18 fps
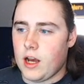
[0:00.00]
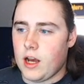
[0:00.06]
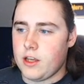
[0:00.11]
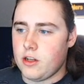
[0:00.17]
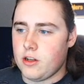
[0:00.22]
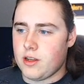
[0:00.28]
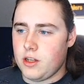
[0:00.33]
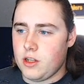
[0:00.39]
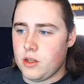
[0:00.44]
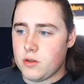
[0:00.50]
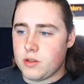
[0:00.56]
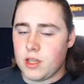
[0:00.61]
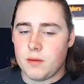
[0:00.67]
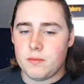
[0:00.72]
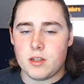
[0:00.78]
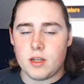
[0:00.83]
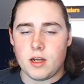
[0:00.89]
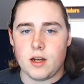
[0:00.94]
You can
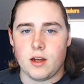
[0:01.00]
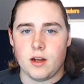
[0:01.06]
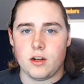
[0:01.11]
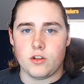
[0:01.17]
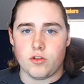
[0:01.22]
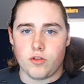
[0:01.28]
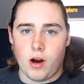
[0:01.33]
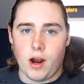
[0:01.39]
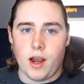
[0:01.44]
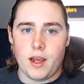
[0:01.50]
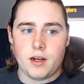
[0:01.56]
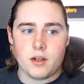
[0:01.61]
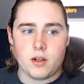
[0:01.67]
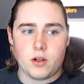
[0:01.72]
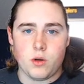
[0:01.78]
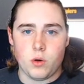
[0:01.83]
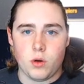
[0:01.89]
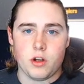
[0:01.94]
use him to
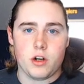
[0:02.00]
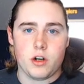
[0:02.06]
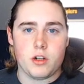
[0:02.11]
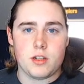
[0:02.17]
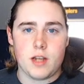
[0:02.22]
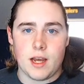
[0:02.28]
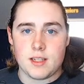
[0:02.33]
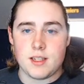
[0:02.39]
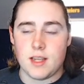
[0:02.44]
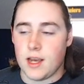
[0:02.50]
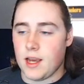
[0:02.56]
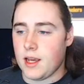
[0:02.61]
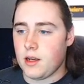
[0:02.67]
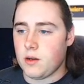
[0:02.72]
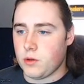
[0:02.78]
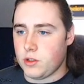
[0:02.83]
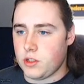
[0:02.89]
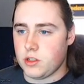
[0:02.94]
grind Cooler's
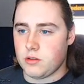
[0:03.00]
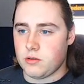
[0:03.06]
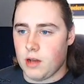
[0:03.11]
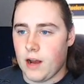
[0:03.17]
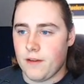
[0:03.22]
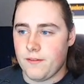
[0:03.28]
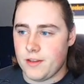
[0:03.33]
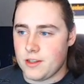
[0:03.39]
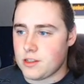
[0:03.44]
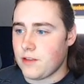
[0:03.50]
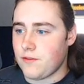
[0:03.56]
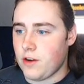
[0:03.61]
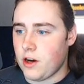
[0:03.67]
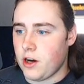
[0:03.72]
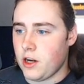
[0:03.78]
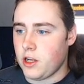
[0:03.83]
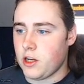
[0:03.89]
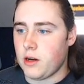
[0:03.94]
SA, which is
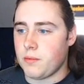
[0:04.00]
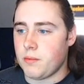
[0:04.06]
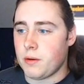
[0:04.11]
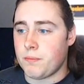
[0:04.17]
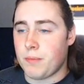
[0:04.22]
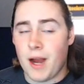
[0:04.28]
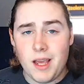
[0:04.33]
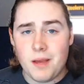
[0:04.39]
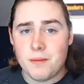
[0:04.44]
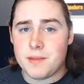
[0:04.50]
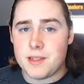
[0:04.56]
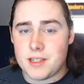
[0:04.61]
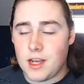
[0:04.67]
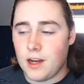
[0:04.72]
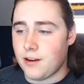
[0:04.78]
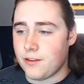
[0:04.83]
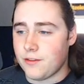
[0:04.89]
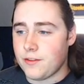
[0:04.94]
obviously very good, but by
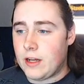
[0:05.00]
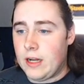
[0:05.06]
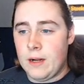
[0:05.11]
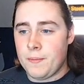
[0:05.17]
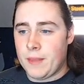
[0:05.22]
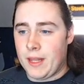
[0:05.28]
himself,